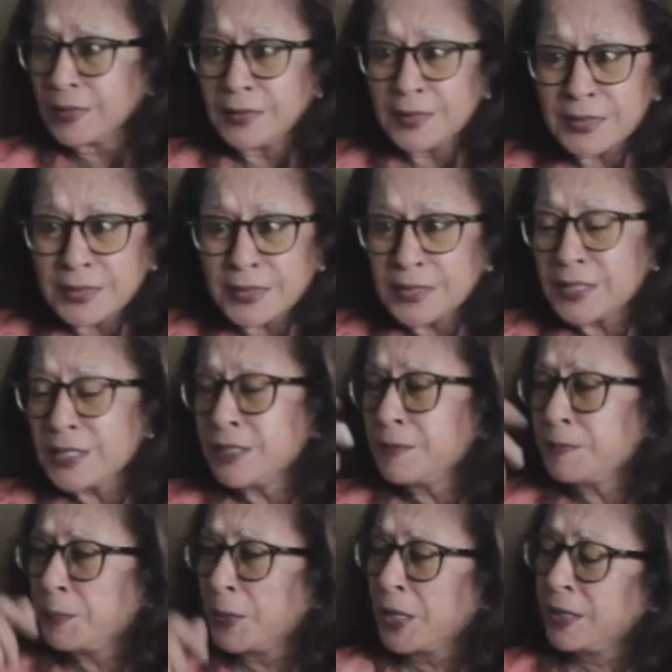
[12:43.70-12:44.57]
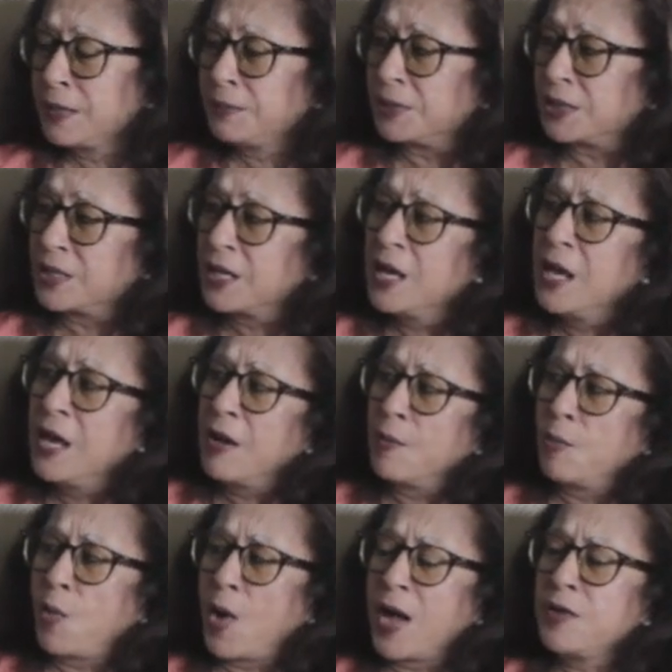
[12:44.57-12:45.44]
They're sitting in Parliament.
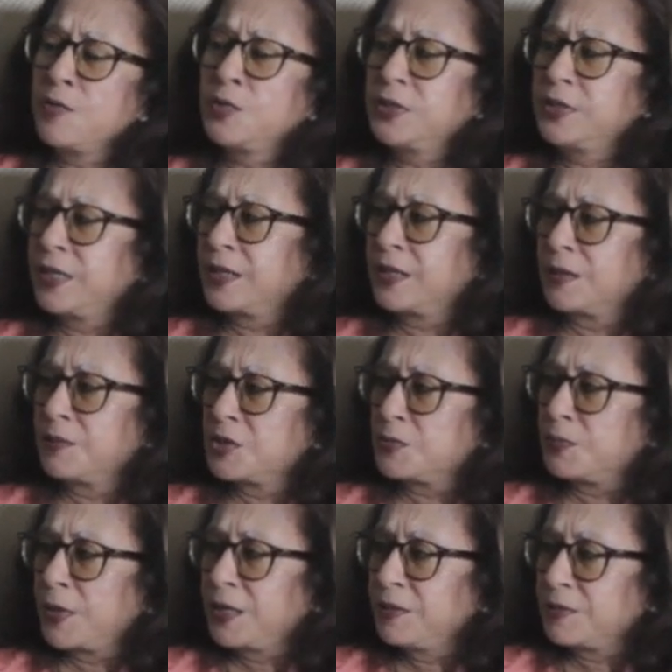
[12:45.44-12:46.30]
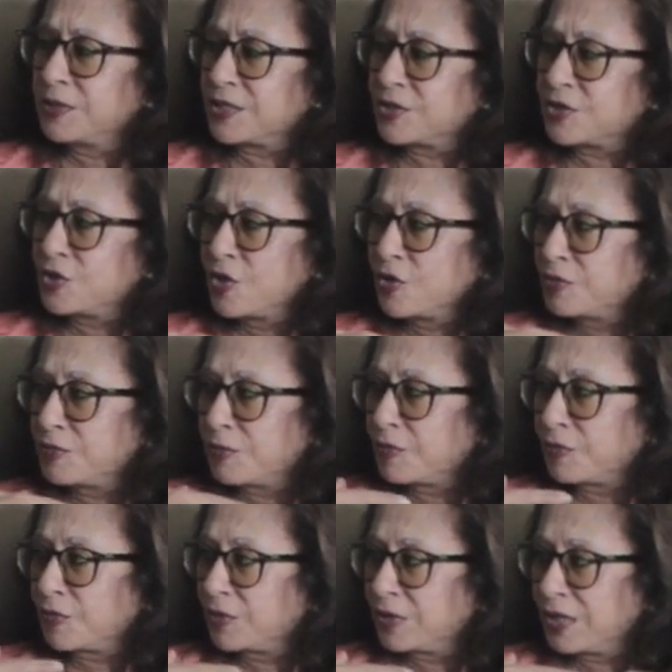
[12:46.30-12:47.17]
Why would they come into Parliament?
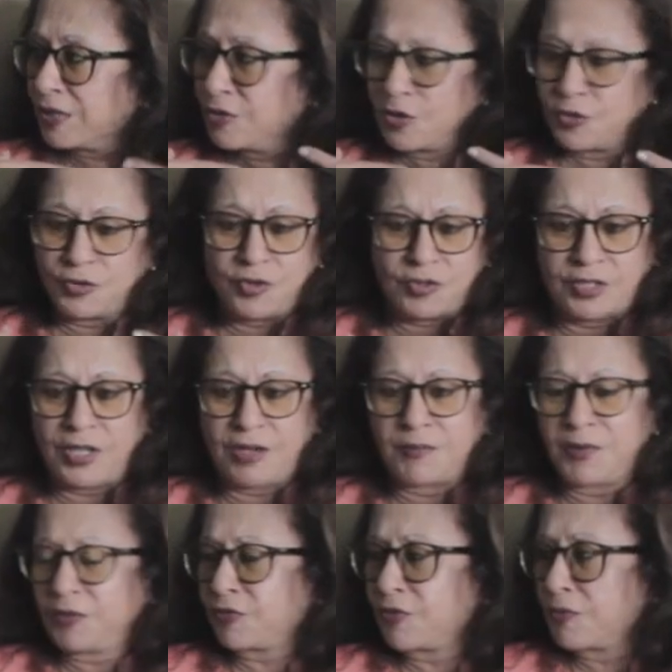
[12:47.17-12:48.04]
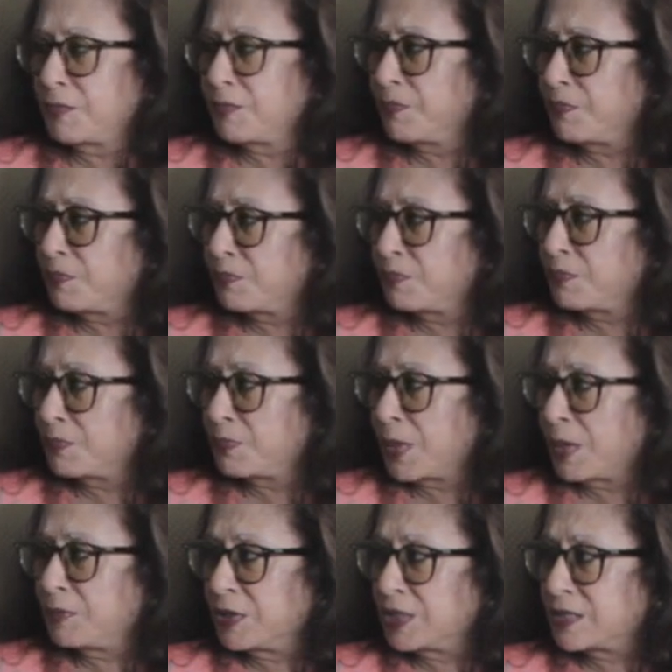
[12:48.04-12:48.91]
They're not coming from
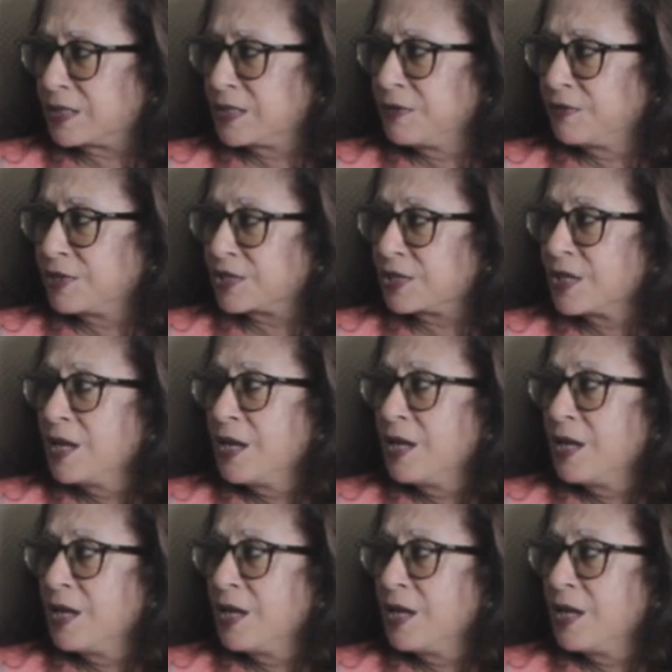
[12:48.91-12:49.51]
public service.